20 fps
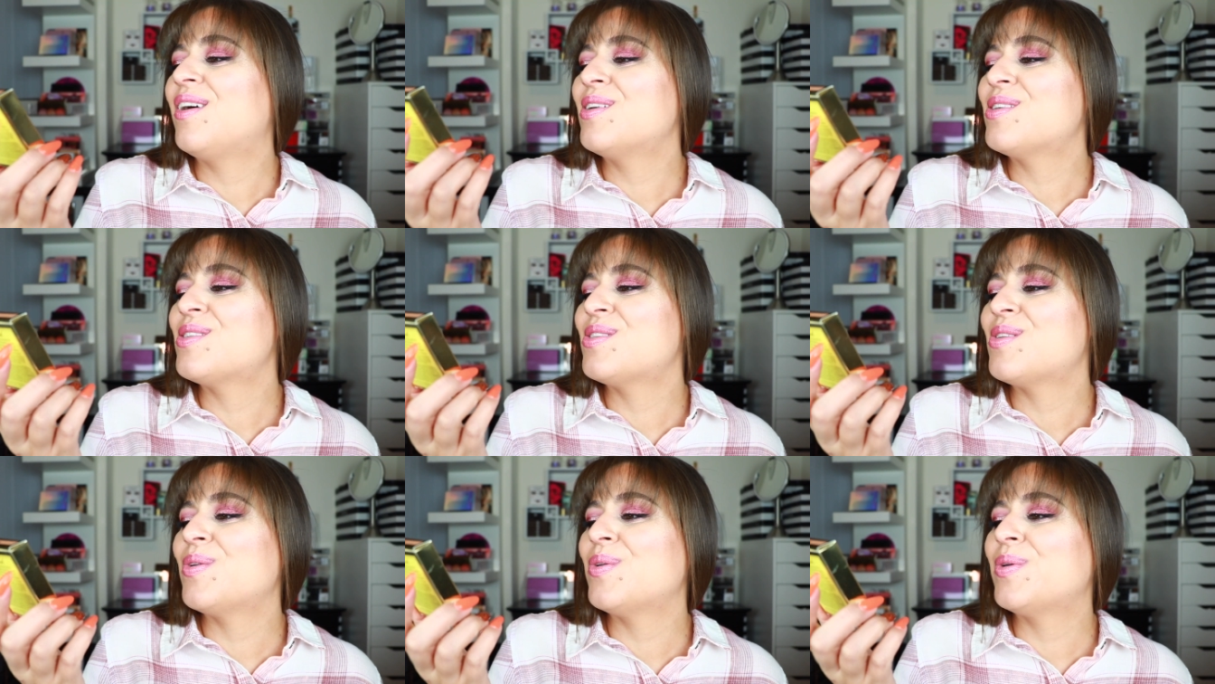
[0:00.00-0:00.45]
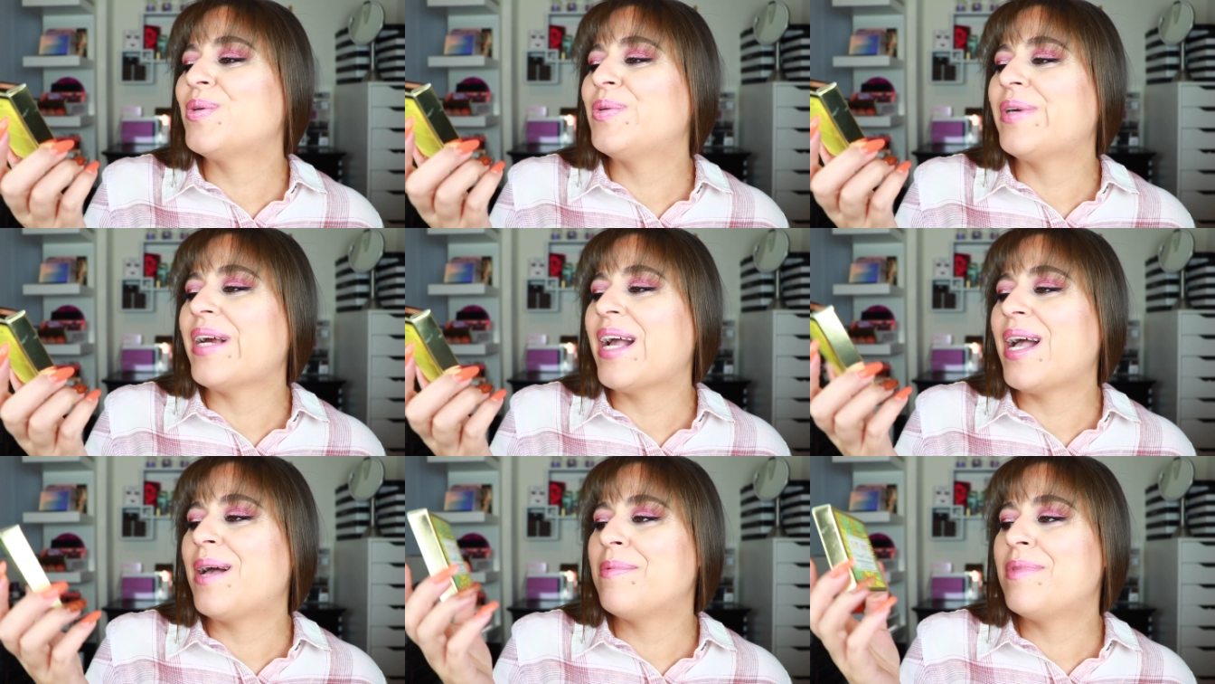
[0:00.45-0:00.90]
also
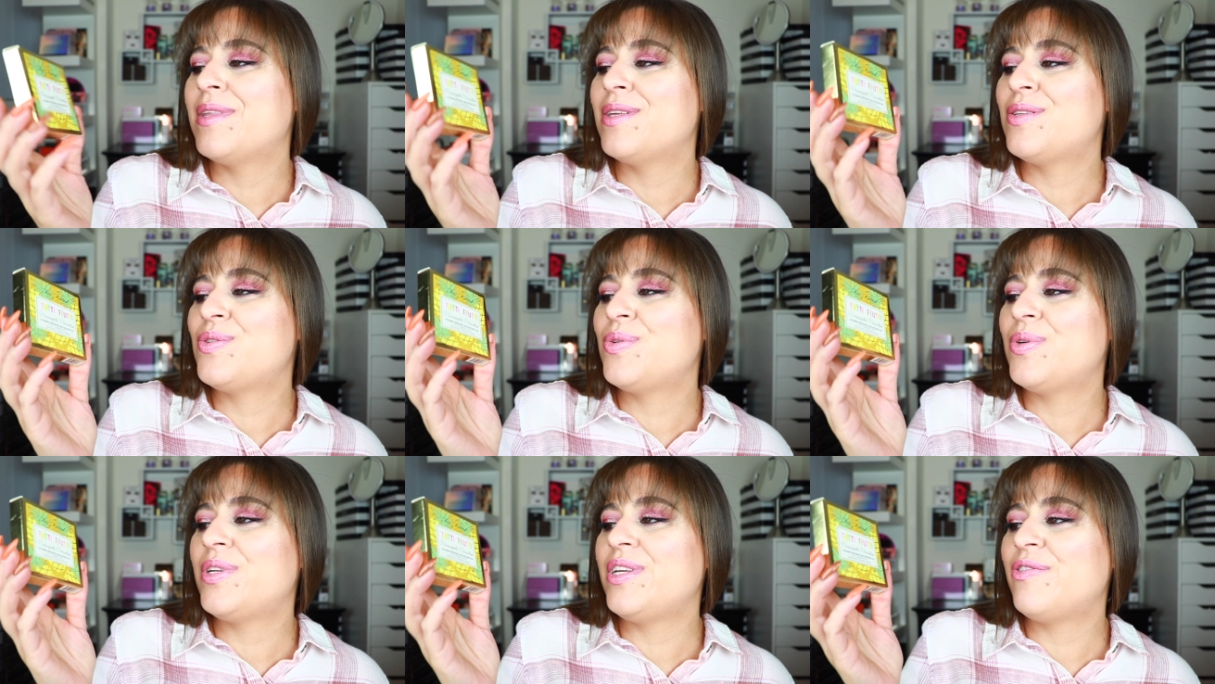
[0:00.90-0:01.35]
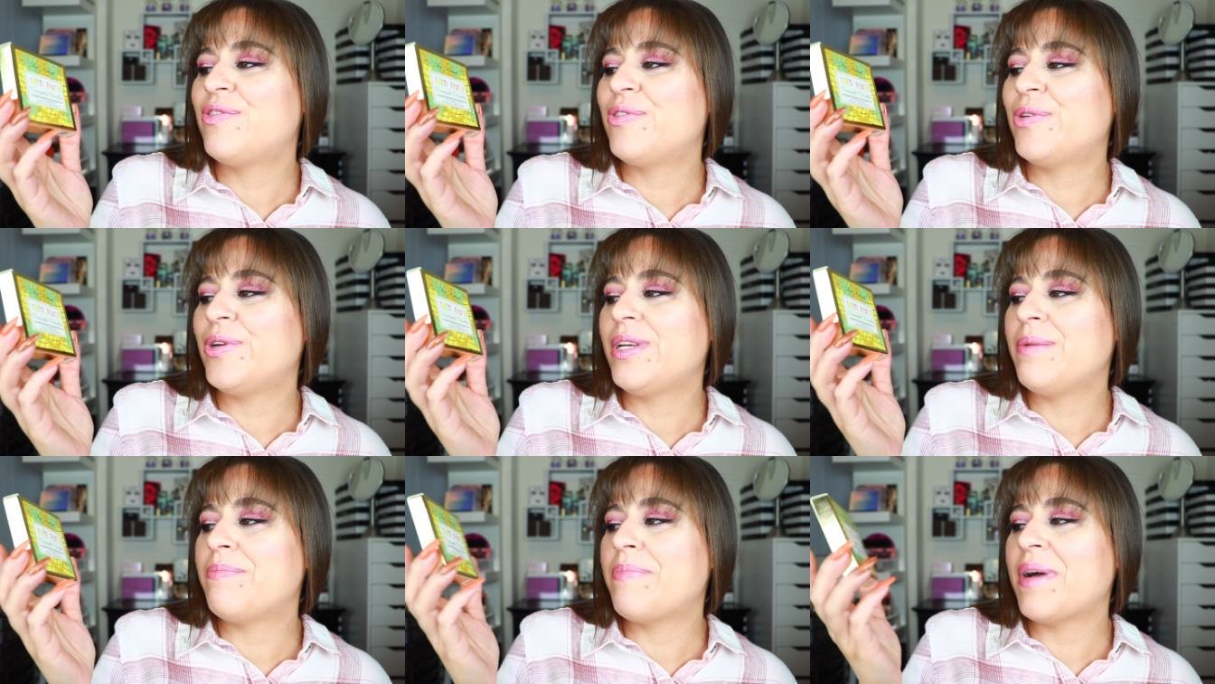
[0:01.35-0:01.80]
grab the Tutti
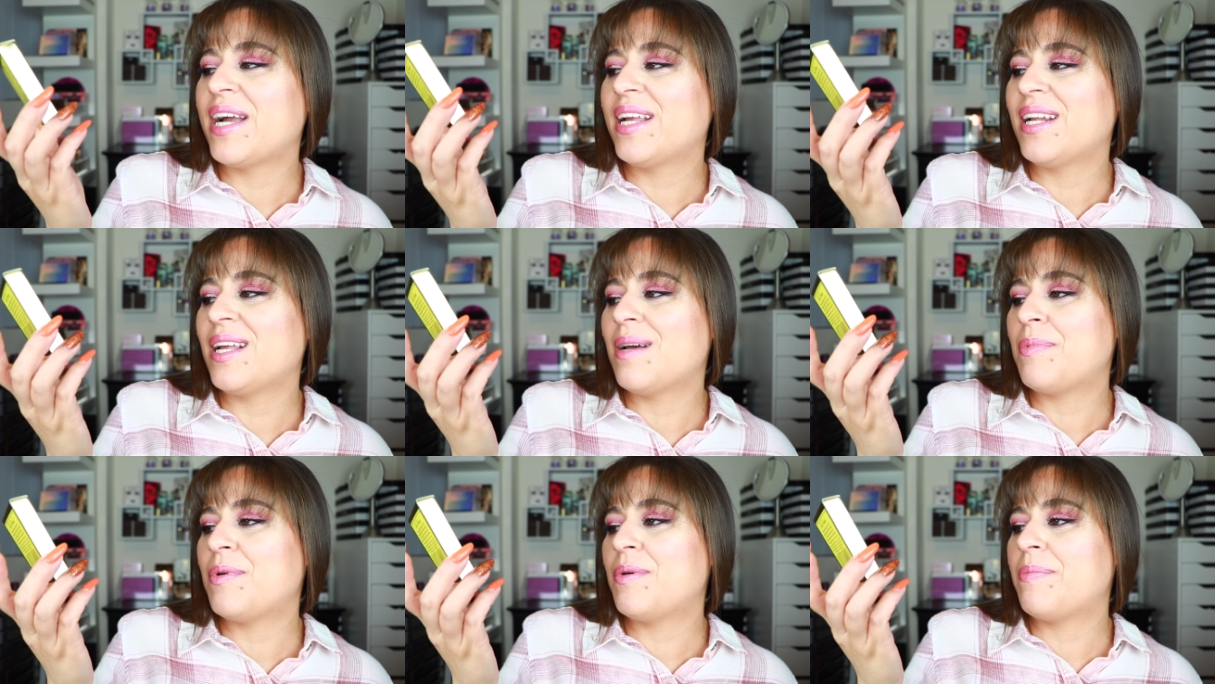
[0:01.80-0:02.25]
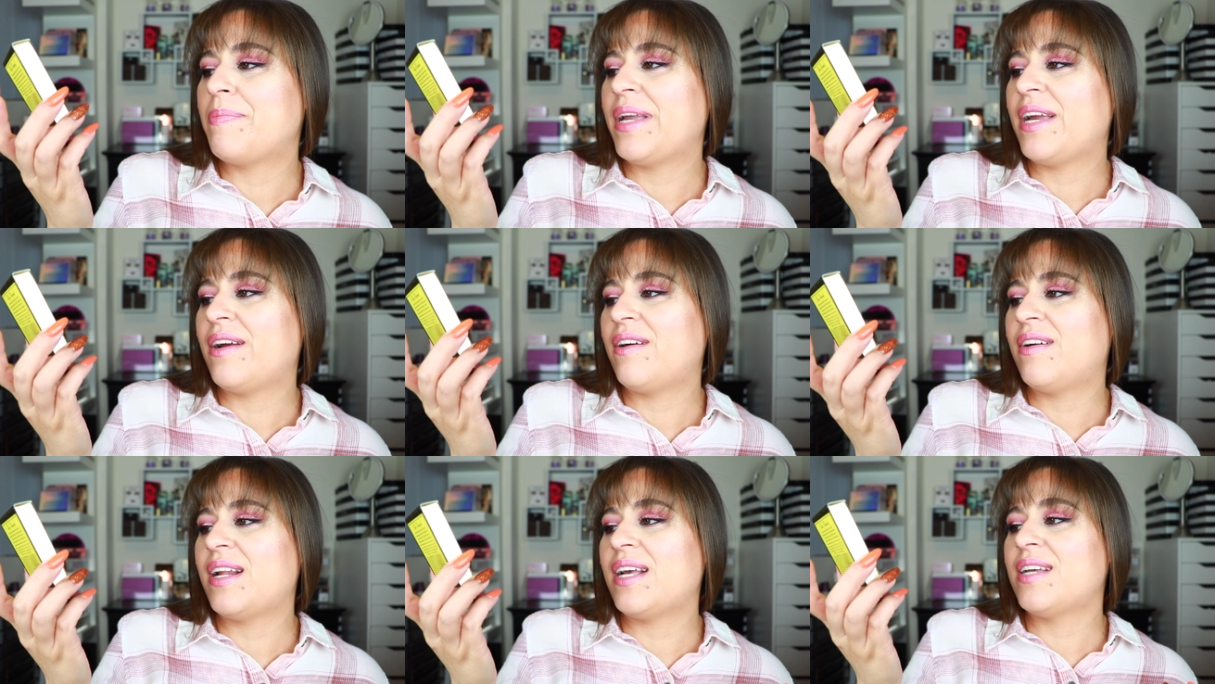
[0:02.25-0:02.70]
Frutti Pineapple
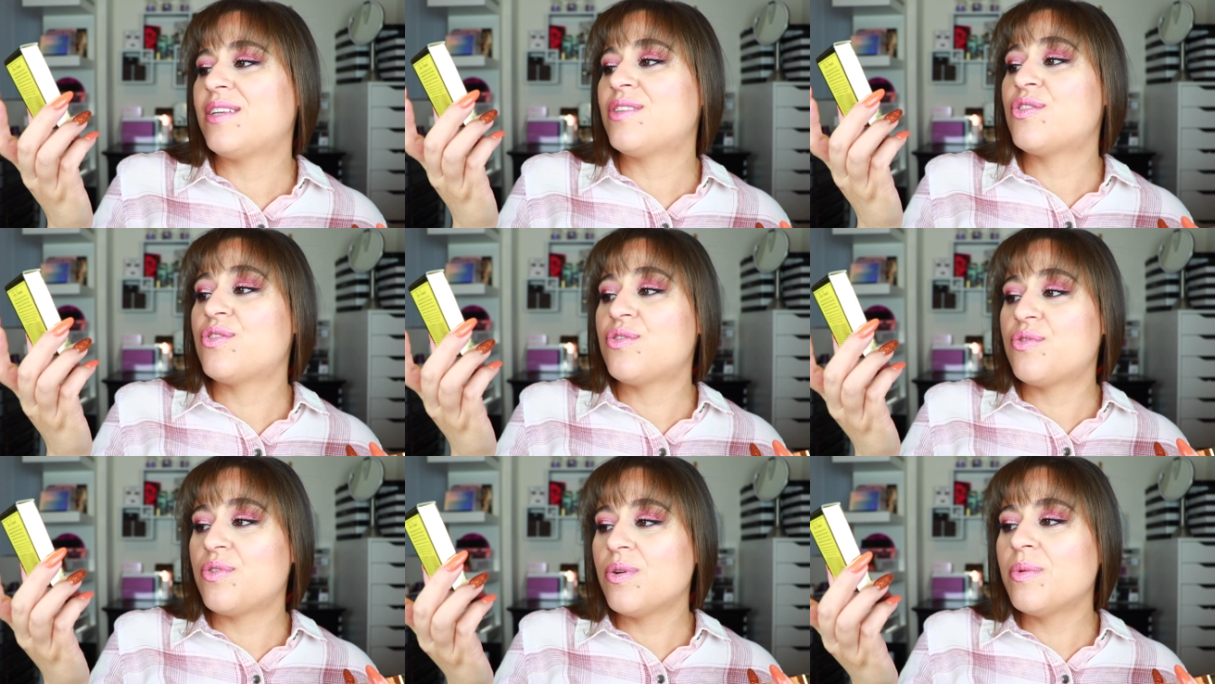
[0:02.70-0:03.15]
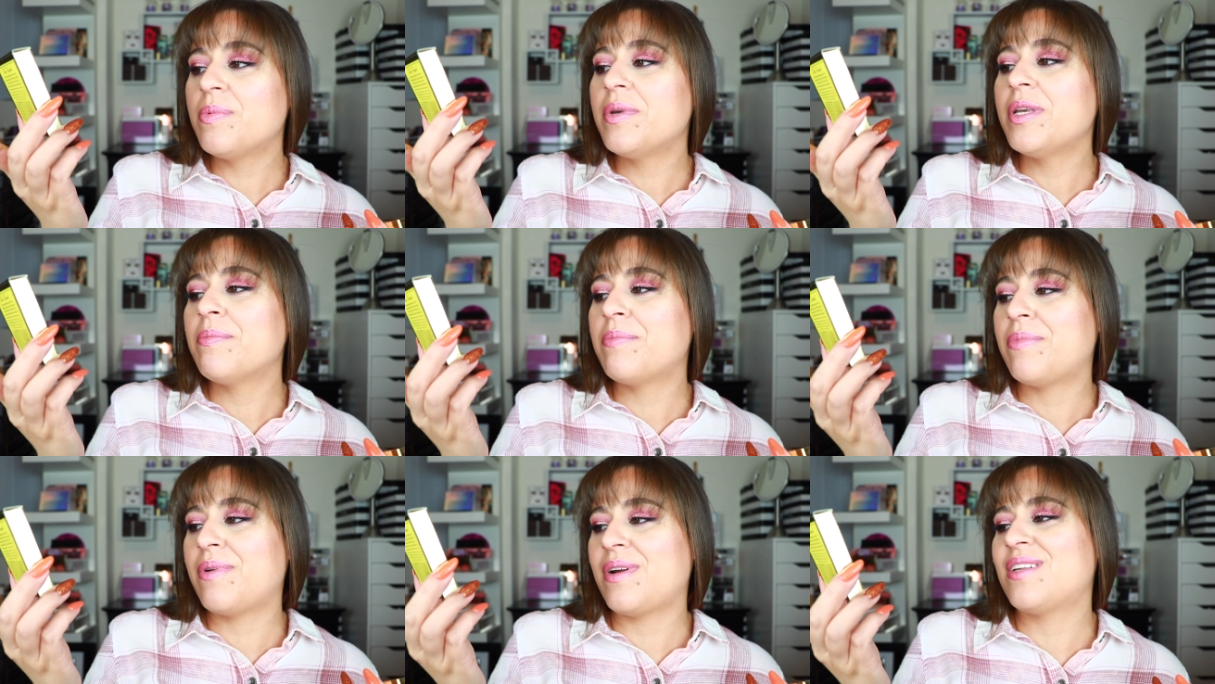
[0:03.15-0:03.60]
Paradise
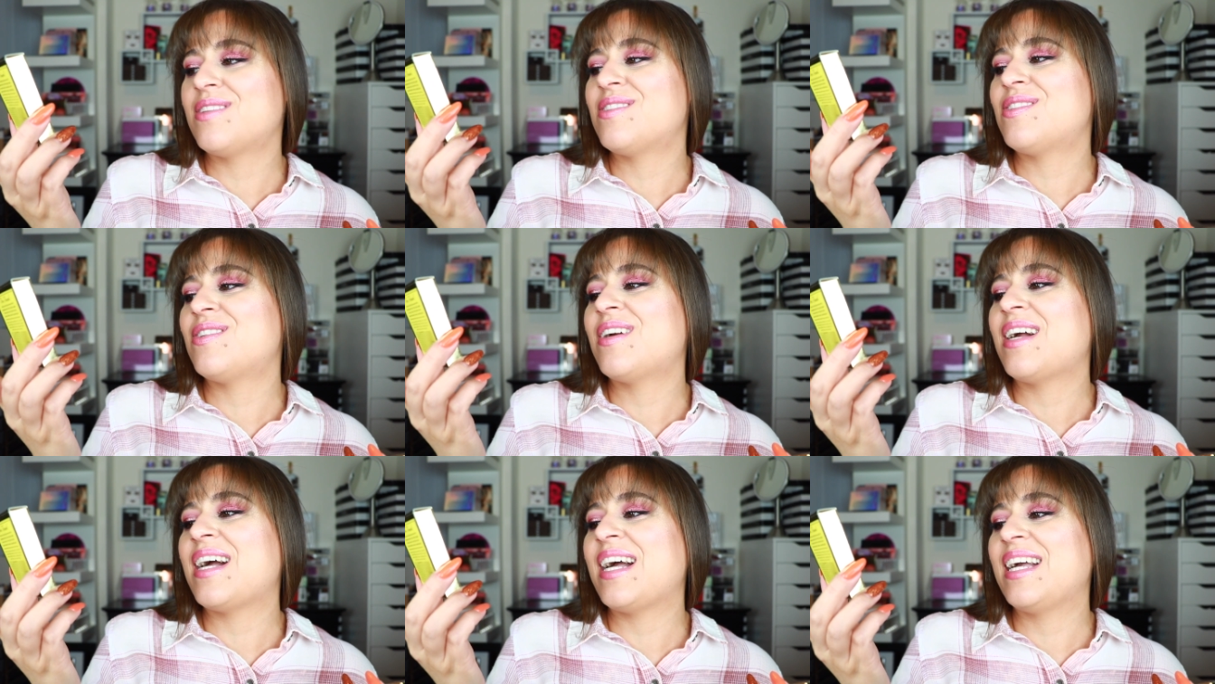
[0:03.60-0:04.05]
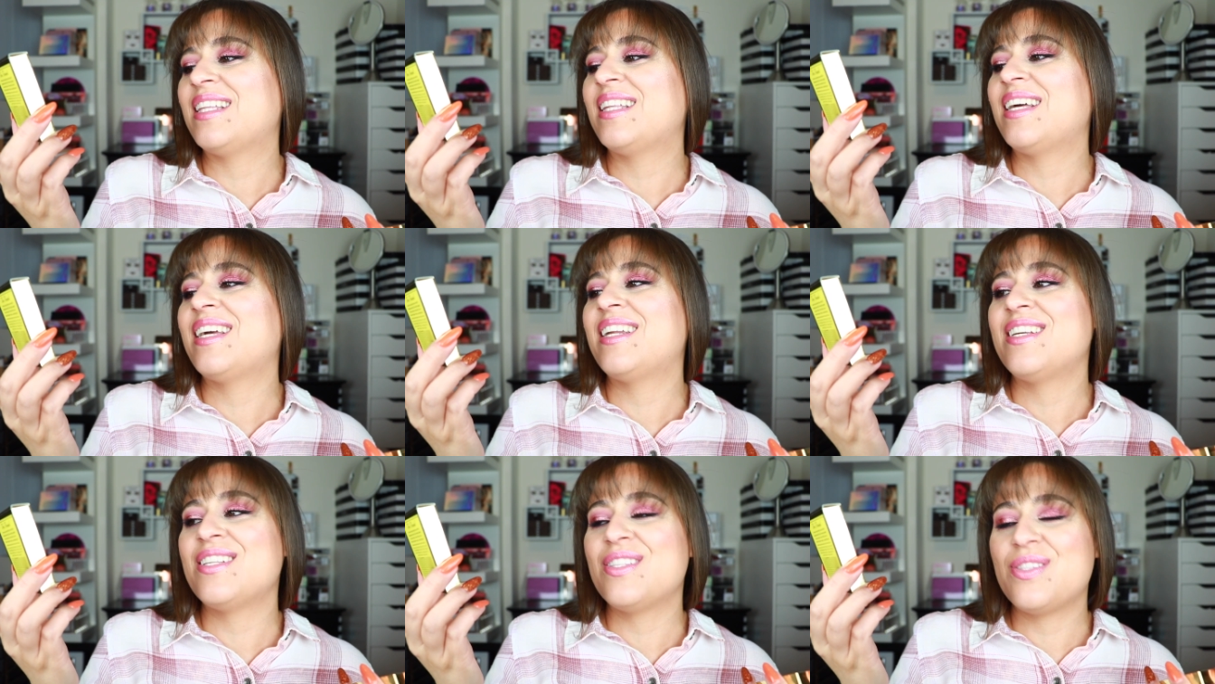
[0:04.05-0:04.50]
Strobing Bronzer
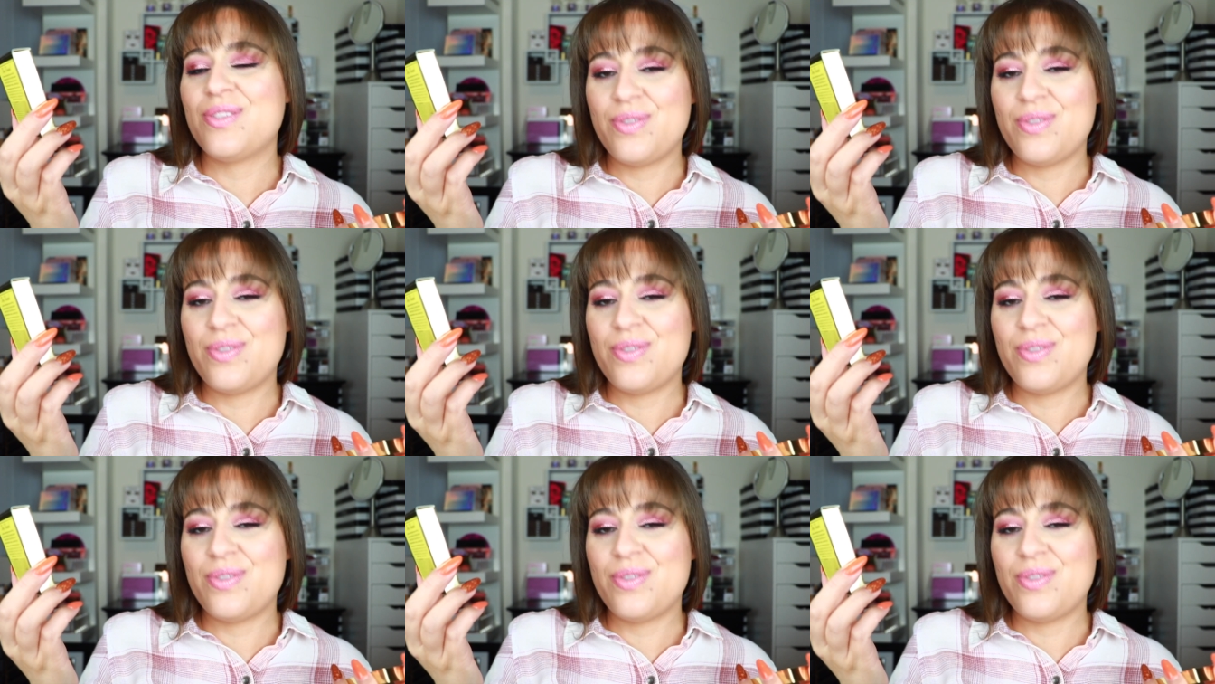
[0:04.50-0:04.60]
Highlighting